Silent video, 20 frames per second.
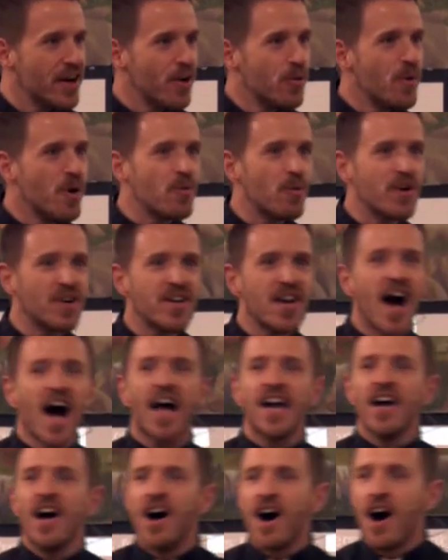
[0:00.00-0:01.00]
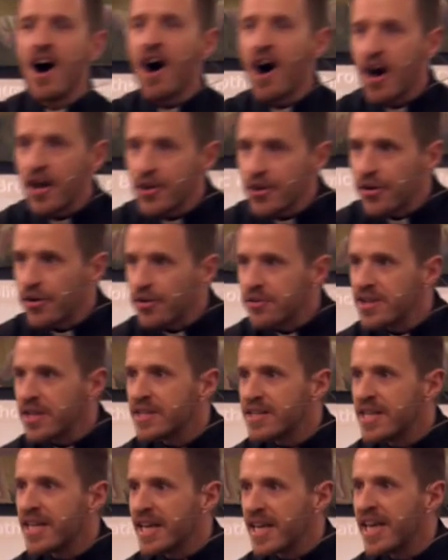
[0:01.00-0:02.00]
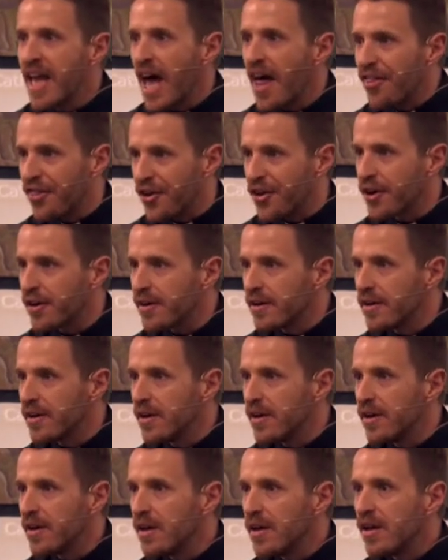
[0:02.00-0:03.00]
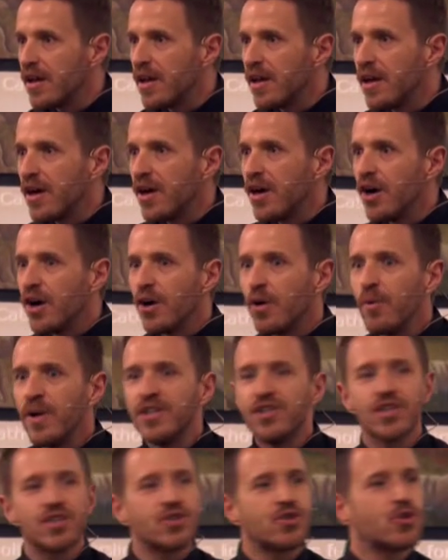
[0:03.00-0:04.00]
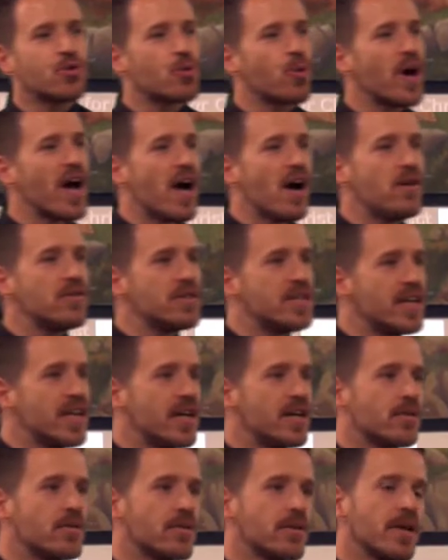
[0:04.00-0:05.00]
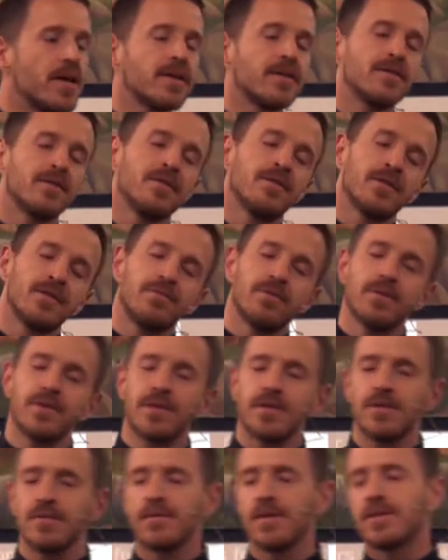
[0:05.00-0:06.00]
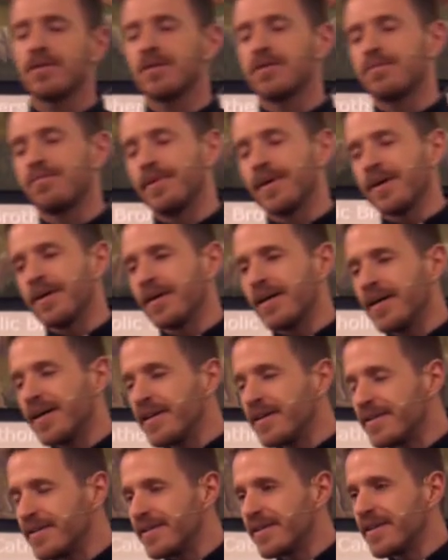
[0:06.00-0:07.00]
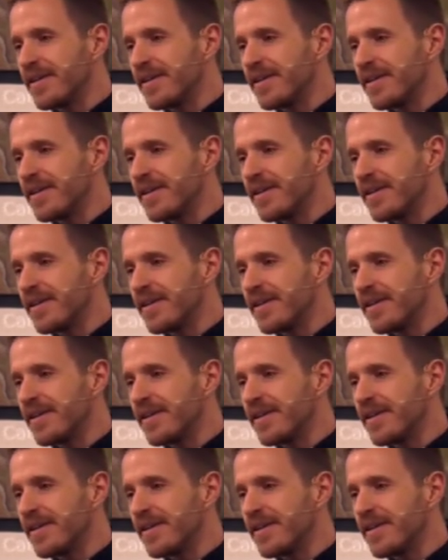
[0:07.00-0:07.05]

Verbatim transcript: when we're not huddled together, we just drowned in. We're like, the Lord be with you with your spirit.